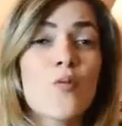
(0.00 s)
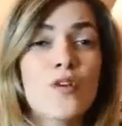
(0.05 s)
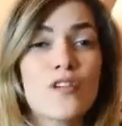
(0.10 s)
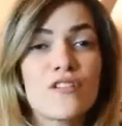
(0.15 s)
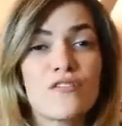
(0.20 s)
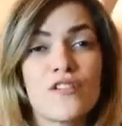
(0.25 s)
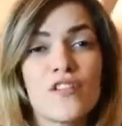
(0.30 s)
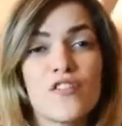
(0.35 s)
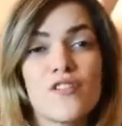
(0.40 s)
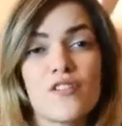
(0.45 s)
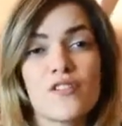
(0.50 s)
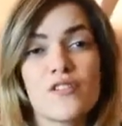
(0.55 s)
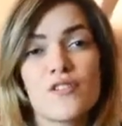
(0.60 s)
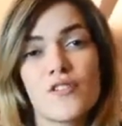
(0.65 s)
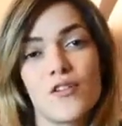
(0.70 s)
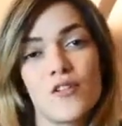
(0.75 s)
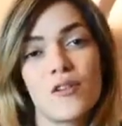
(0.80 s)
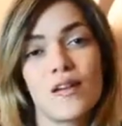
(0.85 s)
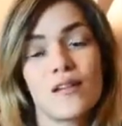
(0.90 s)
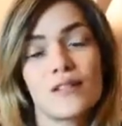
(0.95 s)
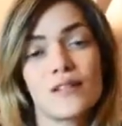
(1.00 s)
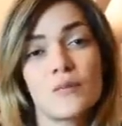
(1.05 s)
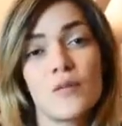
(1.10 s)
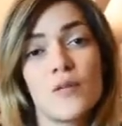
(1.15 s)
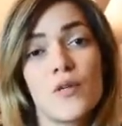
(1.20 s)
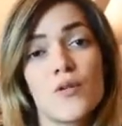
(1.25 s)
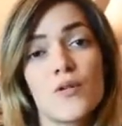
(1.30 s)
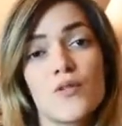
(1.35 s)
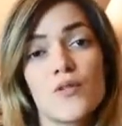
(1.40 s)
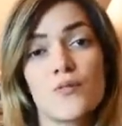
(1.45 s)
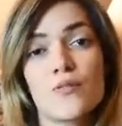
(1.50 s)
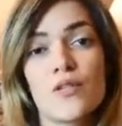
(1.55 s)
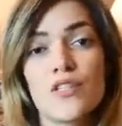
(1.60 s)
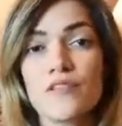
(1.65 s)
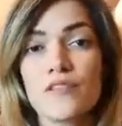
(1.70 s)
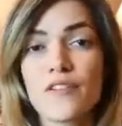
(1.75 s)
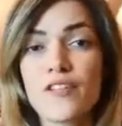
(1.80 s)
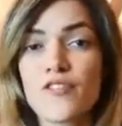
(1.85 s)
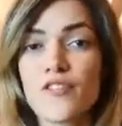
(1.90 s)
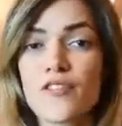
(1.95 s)
Which features do you like the most?
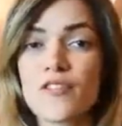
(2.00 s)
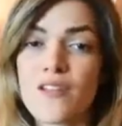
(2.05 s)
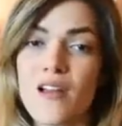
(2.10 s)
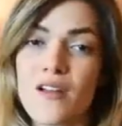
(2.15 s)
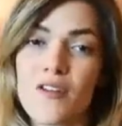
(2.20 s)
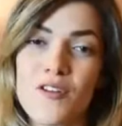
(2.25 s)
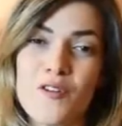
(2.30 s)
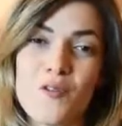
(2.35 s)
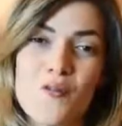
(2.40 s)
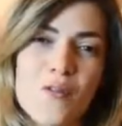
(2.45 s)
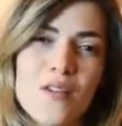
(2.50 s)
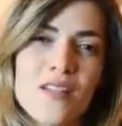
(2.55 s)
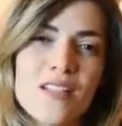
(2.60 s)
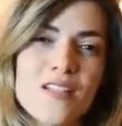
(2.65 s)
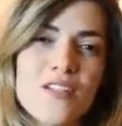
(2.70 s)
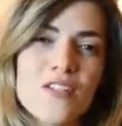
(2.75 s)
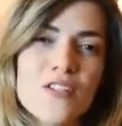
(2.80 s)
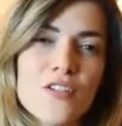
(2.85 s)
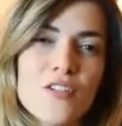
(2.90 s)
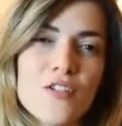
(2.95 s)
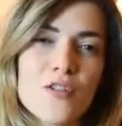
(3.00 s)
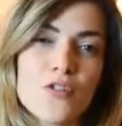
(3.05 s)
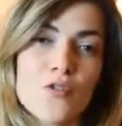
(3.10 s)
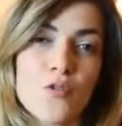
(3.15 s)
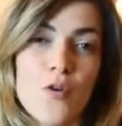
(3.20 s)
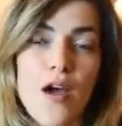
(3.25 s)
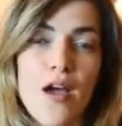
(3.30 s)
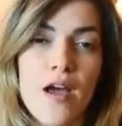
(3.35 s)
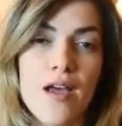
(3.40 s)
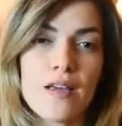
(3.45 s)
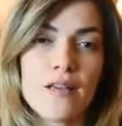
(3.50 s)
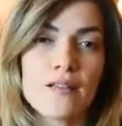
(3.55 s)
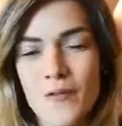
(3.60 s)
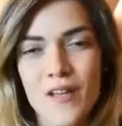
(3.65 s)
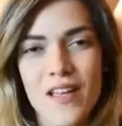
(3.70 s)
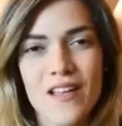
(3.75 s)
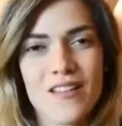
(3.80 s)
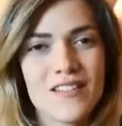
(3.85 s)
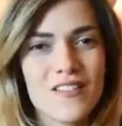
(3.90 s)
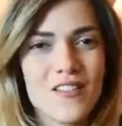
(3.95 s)
Which features are you willing to try?
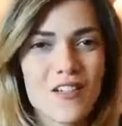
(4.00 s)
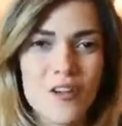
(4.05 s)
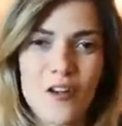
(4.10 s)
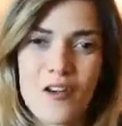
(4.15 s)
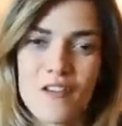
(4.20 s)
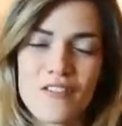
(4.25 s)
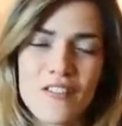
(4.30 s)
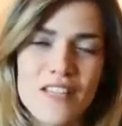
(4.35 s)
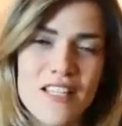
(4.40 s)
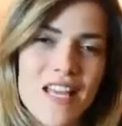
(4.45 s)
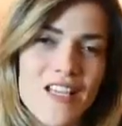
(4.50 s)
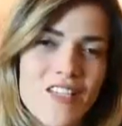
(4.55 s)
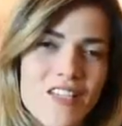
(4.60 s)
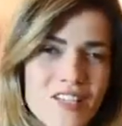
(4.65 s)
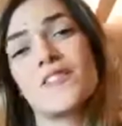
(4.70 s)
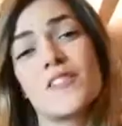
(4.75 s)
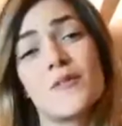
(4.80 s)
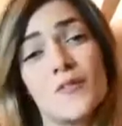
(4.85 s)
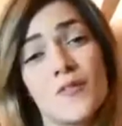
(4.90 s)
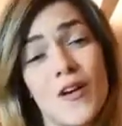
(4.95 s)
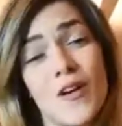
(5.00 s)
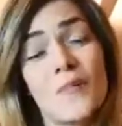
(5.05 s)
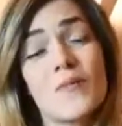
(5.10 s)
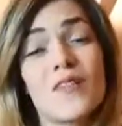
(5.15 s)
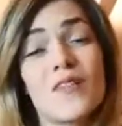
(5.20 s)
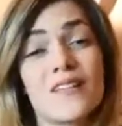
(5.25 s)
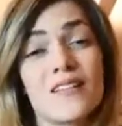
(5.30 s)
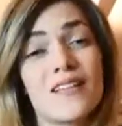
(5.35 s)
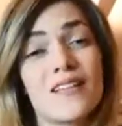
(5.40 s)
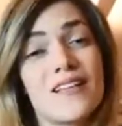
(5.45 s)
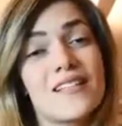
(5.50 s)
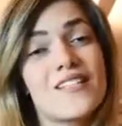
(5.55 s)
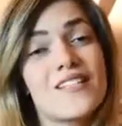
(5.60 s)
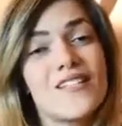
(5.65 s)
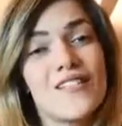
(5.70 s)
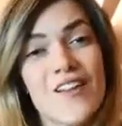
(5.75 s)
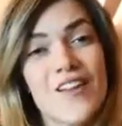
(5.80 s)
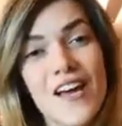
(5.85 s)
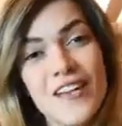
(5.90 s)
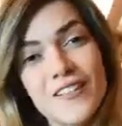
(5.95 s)
We can start a conversation. Subscribe to
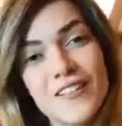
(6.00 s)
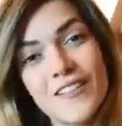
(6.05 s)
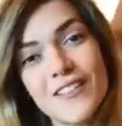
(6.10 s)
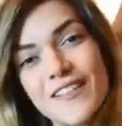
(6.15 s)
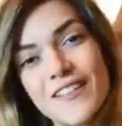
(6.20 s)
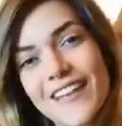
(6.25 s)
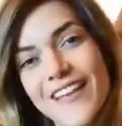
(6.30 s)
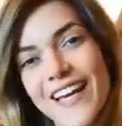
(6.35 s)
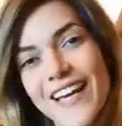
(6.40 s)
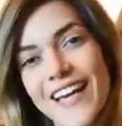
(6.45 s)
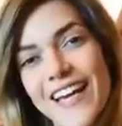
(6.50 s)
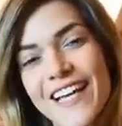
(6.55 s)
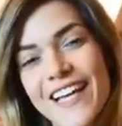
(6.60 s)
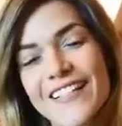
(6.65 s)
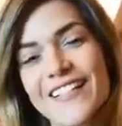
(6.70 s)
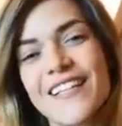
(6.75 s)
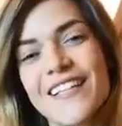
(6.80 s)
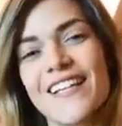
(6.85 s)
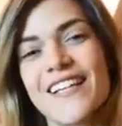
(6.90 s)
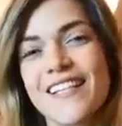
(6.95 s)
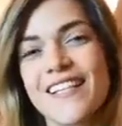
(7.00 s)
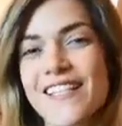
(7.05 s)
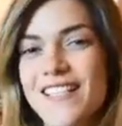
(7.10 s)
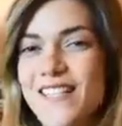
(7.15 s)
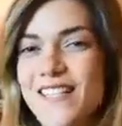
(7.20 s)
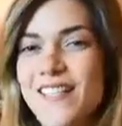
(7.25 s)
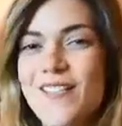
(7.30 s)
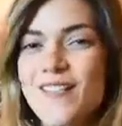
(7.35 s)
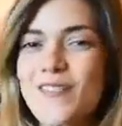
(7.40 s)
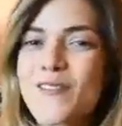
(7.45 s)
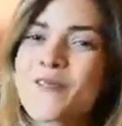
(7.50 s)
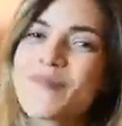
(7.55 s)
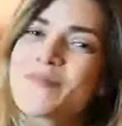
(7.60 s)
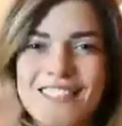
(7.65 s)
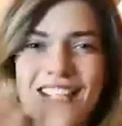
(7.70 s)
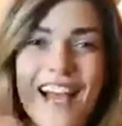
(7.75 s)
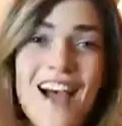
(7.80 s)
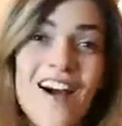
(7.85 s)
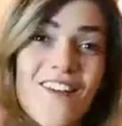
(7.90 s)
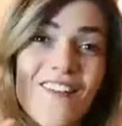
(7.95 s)
Atalanti's channel and See you soon.
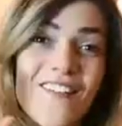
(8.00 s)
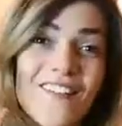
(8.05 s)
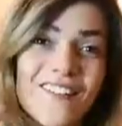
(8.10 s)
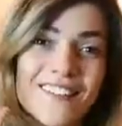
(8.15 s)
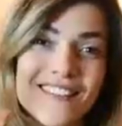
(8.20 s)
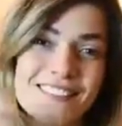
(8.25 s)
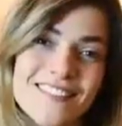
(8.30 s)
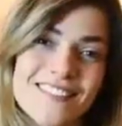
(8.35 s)
Ciao.